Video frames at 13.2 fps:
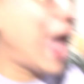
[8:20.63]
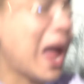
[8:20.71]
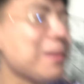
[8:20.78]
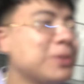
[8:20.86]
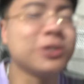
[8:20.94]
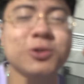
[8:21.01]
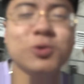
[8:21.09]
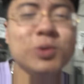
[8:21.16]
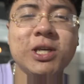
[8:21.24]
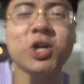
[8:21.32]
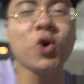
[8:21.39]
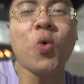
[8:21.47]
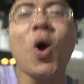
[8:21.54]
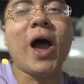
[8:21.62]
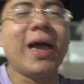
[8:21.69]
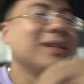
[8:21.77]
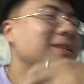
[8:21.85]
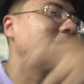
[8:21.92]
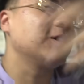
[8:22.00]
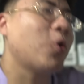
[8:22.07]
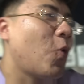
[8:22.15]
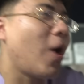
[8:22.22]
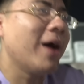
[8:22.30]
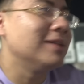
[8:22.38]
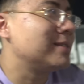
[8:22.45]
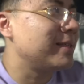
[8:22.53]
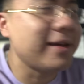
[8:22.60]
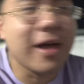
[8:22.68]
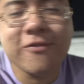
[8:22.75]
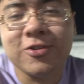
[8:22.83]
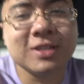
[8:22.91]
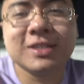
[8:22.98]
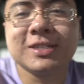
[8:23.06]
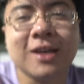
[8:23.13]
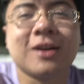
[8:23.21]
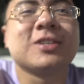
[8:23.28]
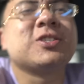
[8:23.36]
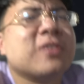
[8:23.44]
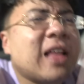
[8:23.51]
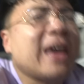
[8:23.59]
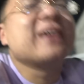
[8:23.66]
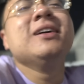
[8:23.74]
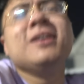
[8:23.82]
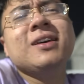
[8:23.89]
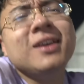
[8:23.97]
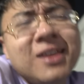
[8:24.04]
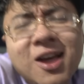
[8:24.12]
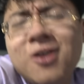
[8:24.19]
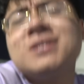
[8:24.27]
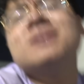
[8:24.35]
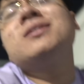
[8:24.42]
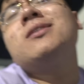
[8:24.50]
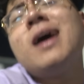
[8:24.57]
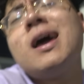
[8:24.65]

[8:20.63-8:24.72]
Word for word: absolutely quiet. It's like the quietest thing ever, it sucks. So like, you know, it's a little